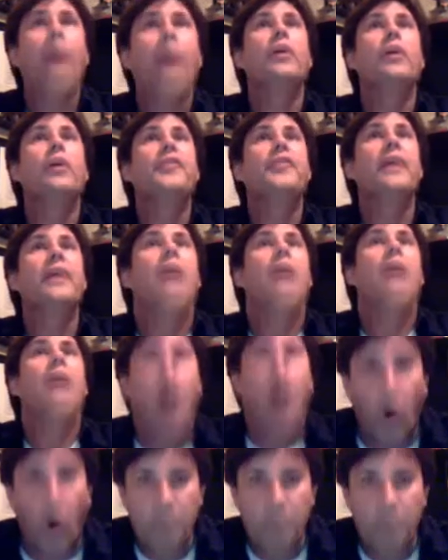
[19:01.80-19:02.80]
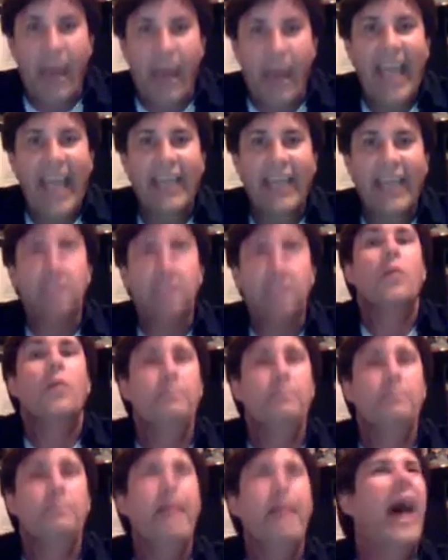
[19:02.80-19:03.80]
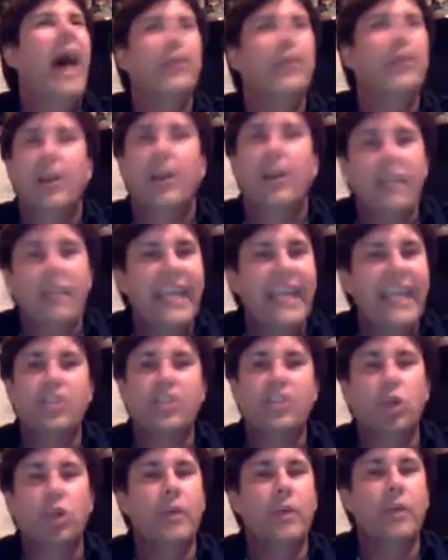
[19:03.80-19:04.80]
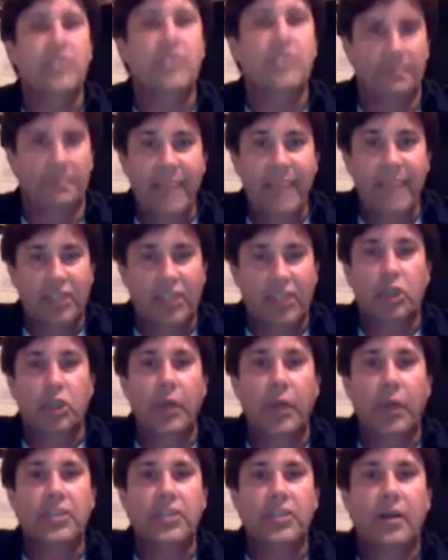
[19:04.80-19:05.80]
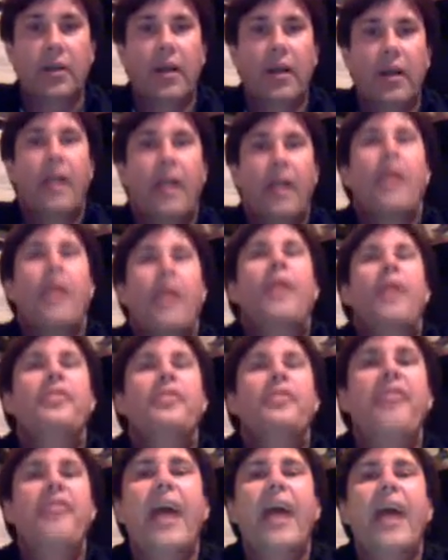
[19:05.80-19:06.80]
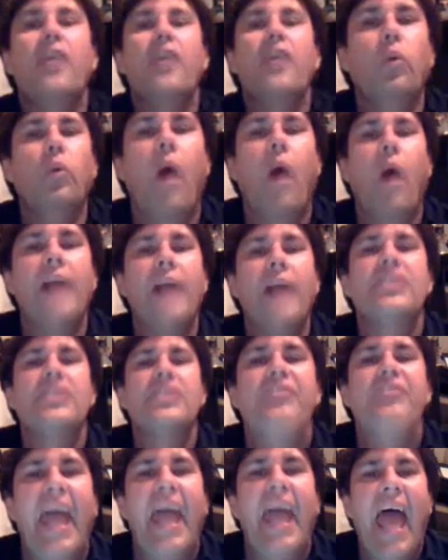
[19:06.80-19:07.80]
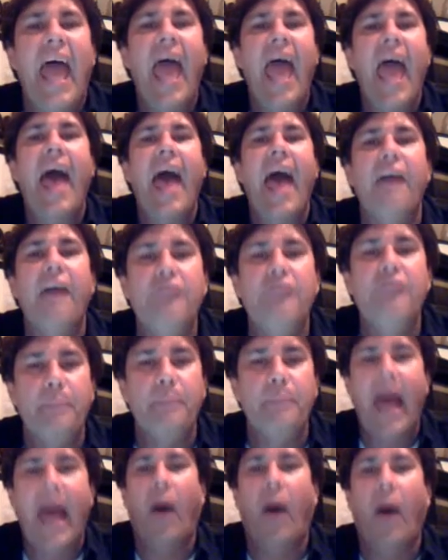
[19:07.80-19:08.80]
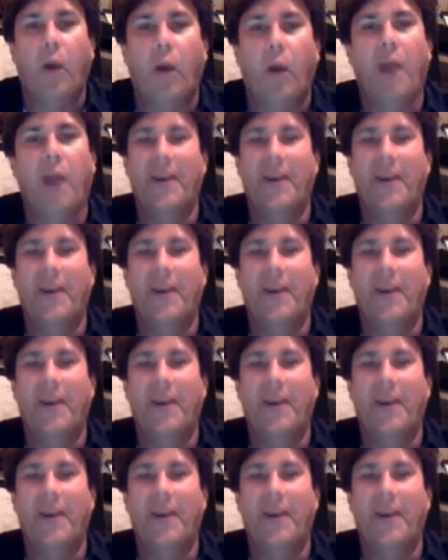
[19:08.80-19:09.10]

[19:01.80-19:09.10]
with it, obey it, bow their knee to it, submit to it, they're the ones that have the power.